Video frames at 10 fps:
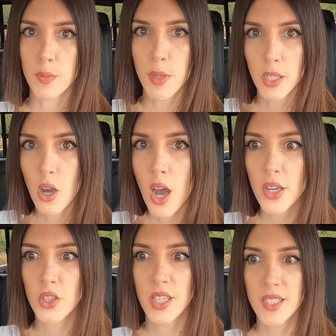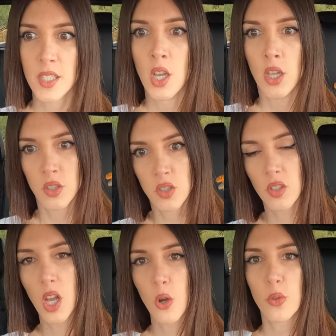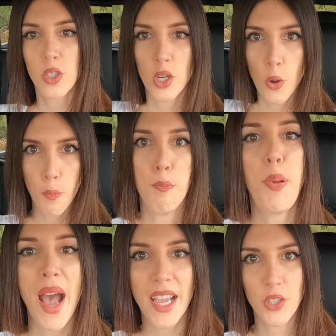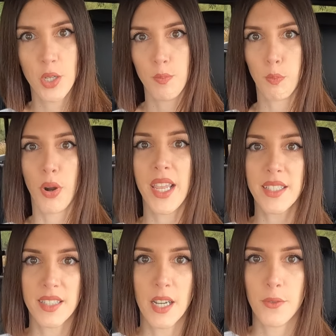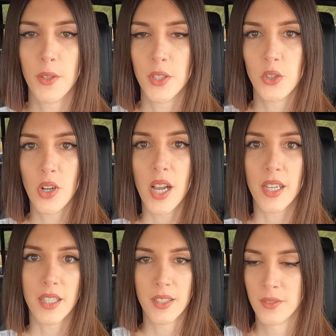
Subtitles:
It's being cautious, slow, so you don't bash and break stuff on the truck.